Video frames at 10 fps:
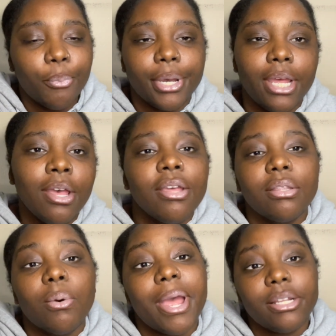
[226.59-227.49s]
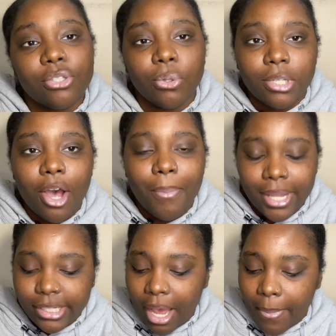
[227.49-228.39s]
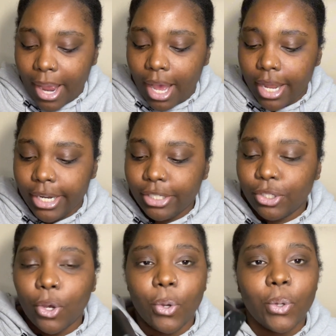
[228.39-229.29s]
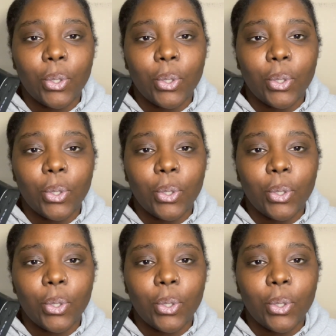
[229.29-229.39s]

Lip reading: But the white sold out by the time I got it, so